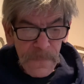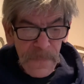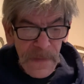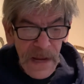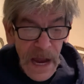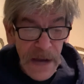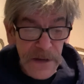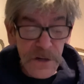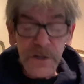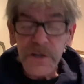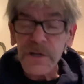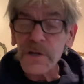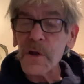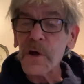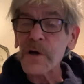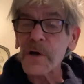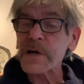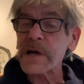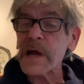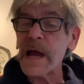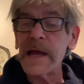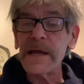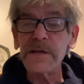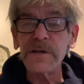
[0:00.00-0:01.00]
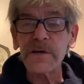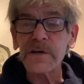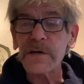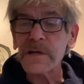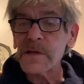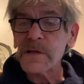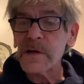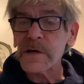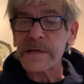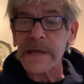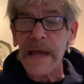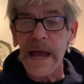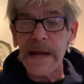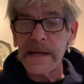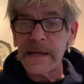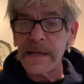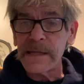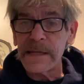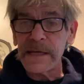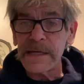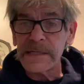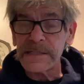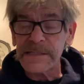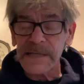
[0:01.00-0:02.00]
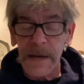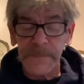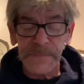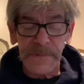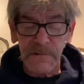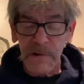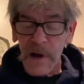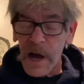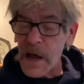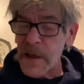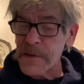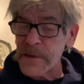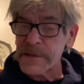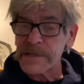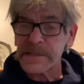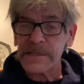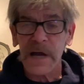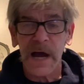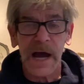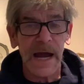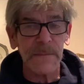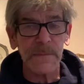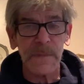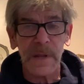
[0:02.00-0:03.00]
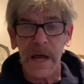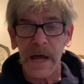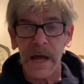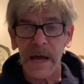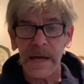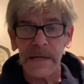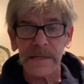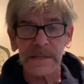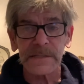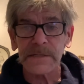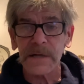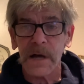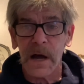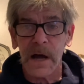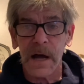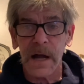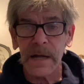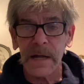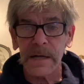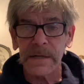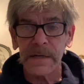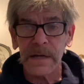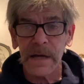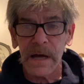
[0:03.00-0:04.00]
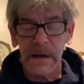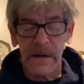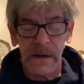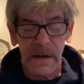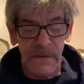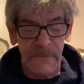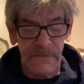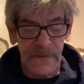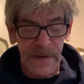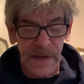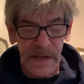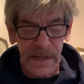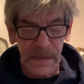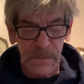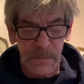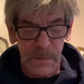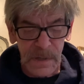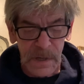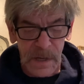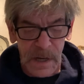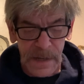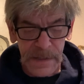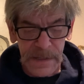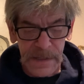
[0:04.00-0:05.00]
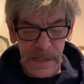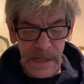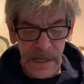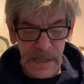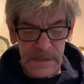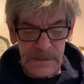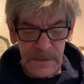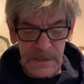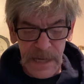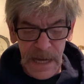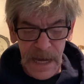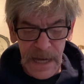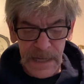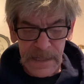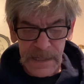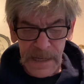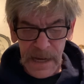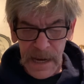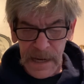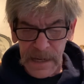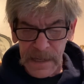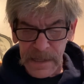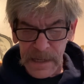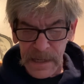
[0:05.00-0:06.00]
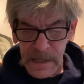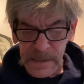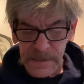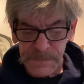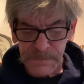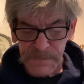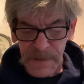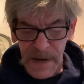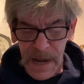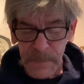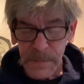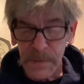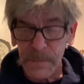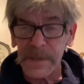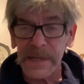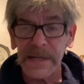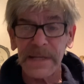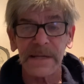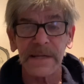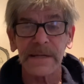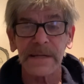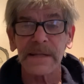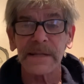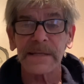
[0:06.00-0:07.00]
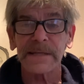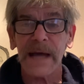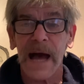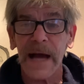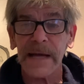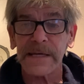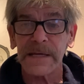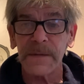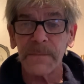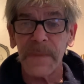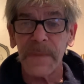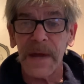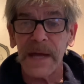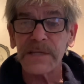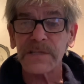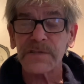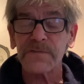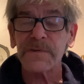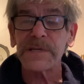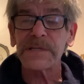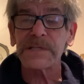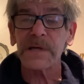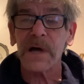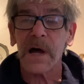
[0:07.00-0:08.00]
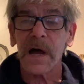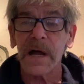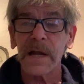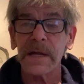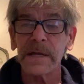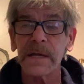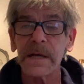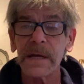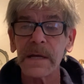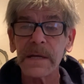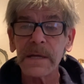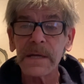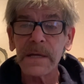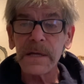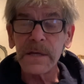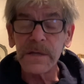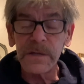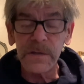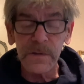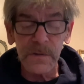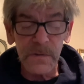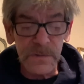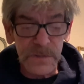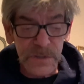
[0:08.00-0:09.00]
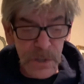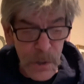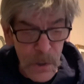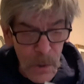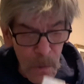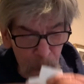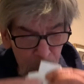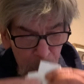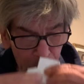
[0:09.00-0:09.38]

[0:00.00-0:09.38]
and you can look any of these up. There are other timelines on available on the internet, and there's probably little documentaries on YouTube.